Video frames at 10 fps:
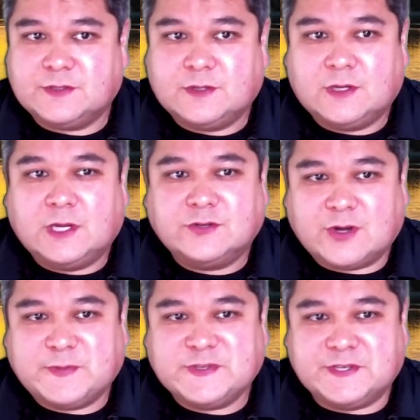Drop us a
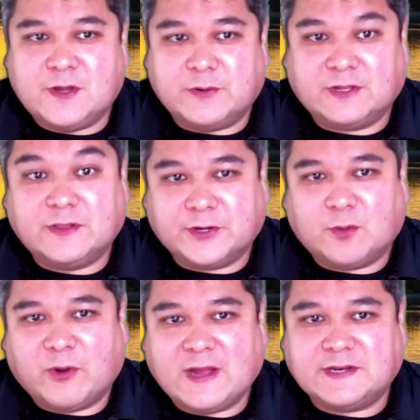note at
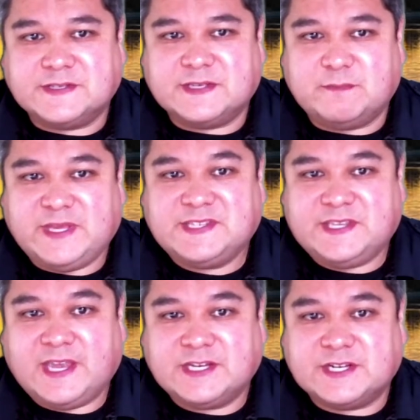
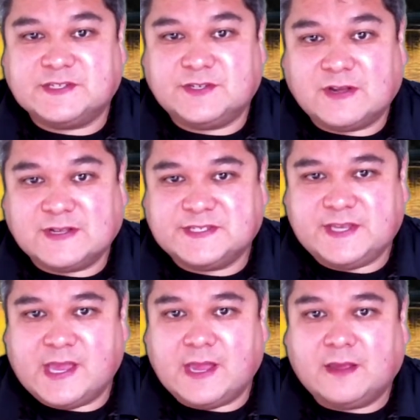clinicalpractice@bcehs.ca,
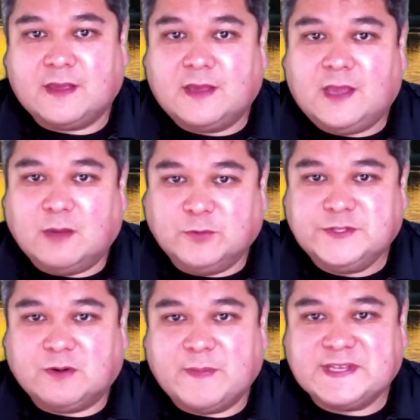and we'll do our
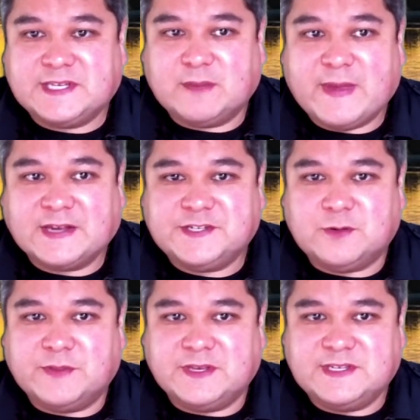best to get back to you within
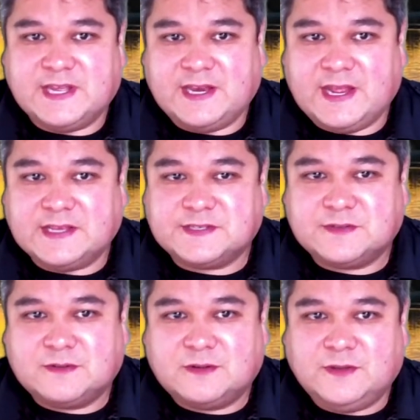10 days.
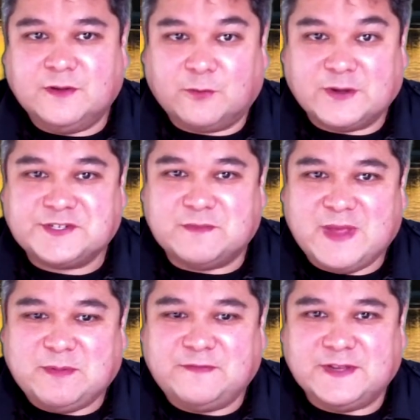Your question may be
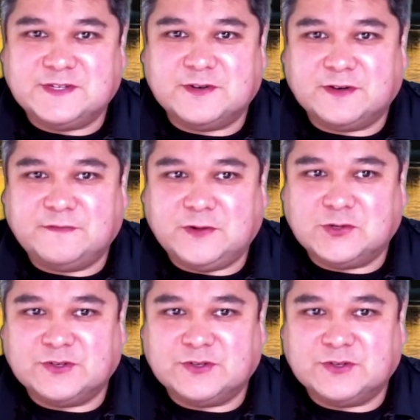featured in a future update.